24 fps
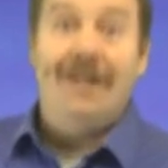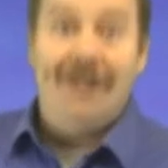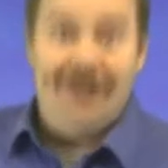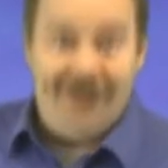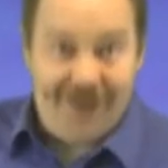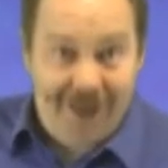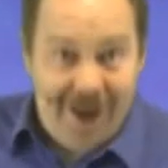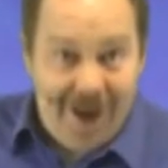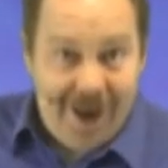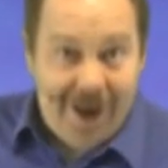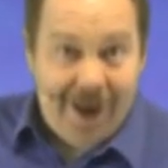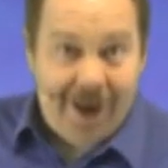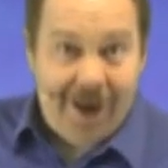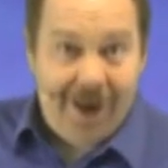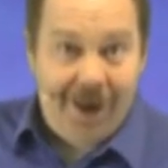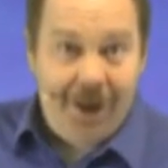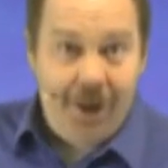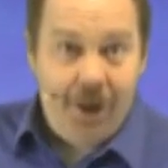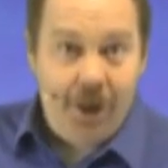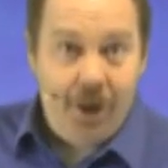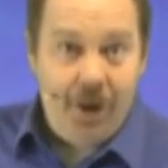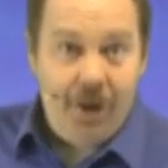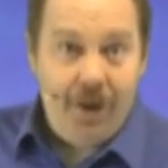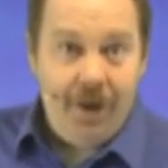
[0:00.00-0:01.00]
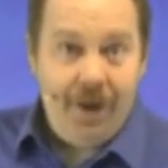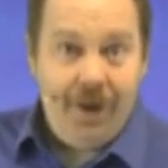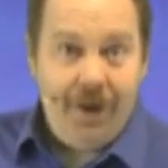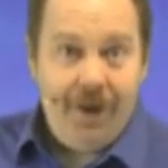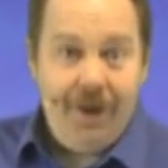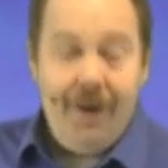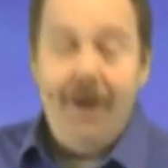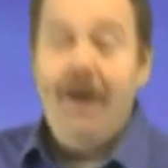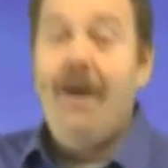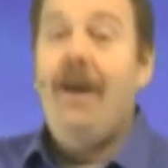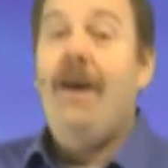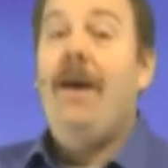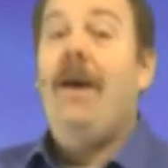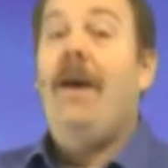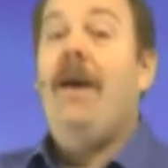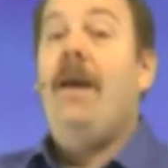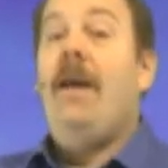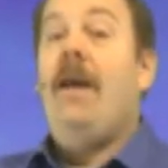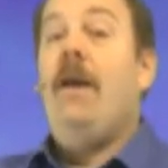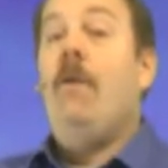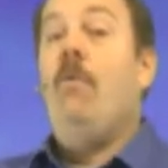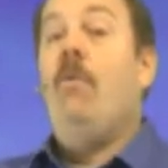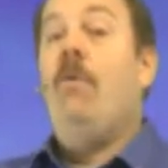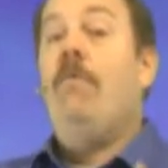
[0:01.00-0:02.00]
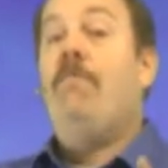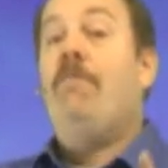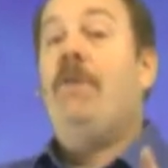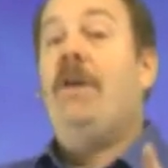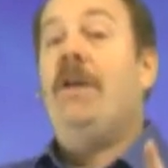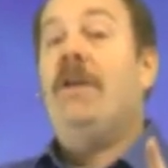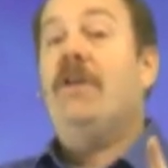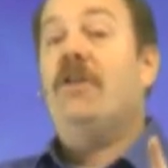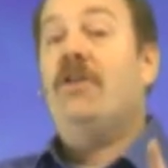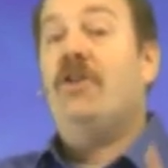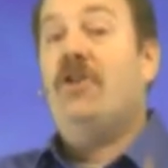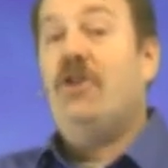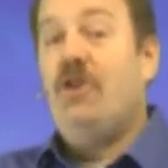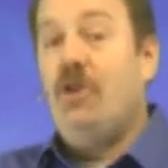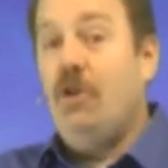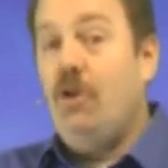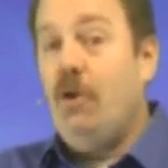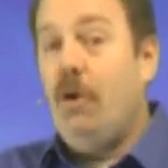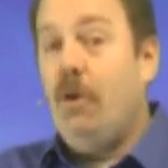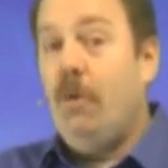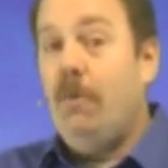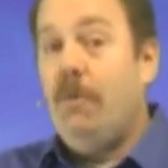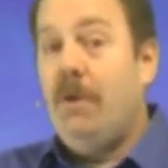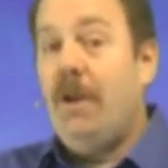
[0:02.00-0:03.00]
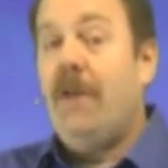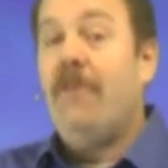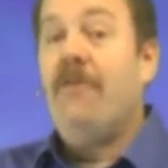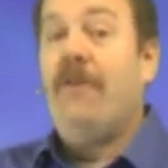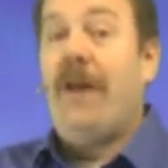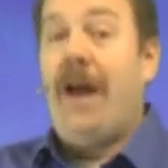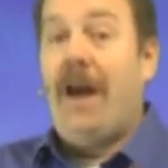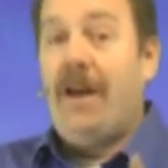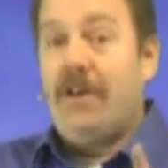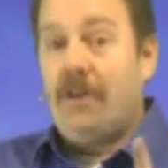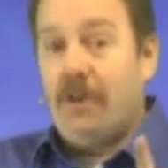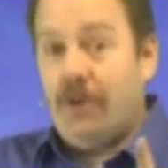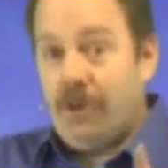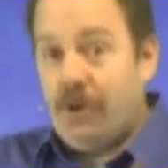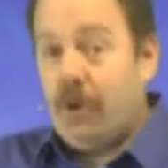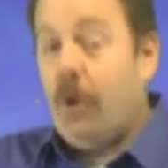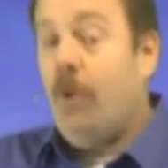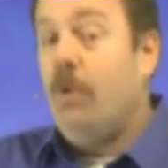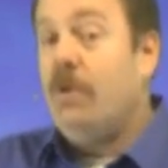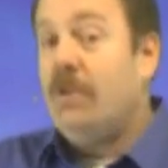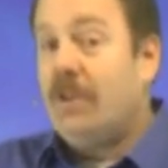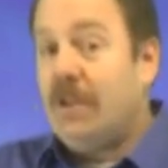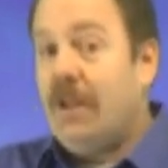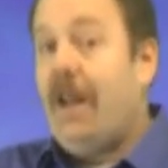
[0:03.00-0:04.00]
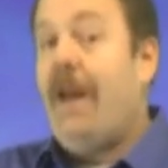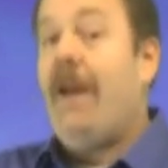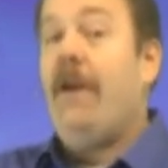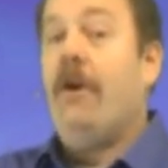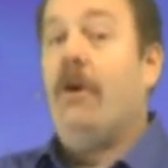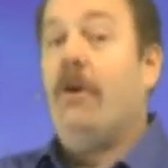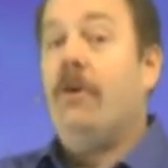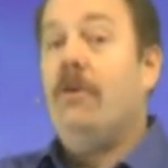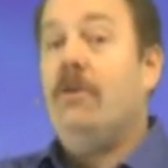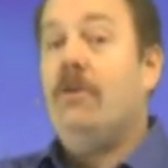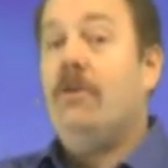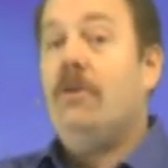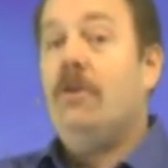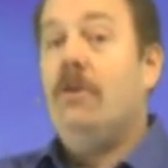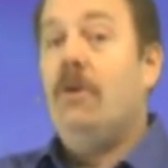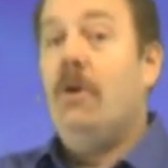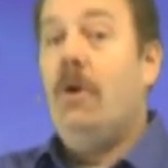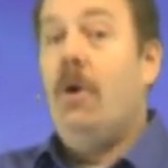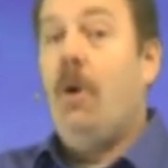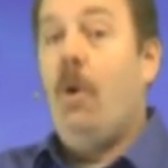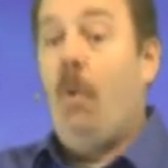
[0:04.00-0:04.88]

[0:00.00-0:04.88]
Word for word: today, it would be assumed that those layers